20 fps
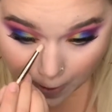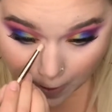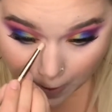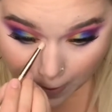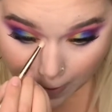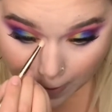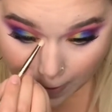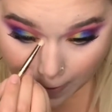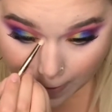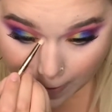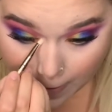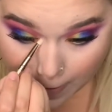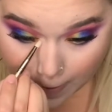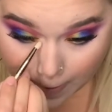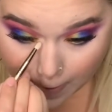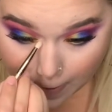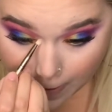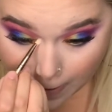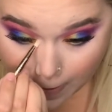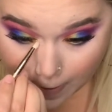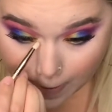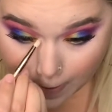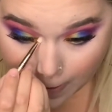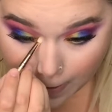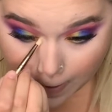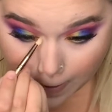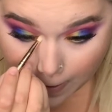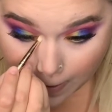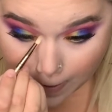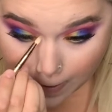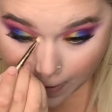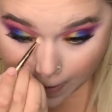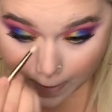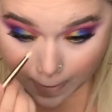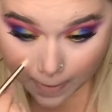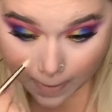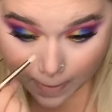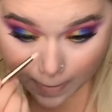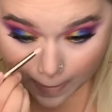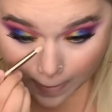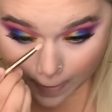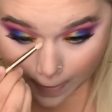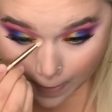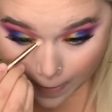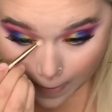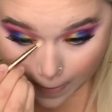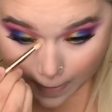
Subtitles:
[no speech]